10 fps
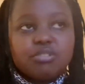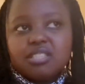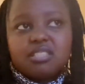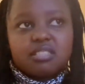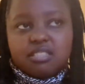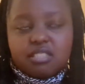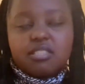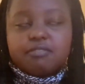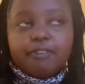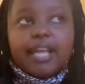
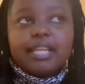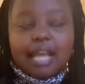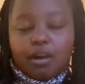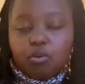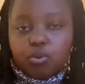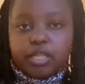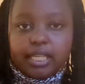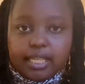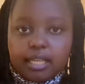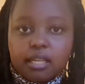just find a good
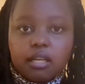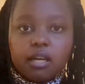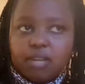link.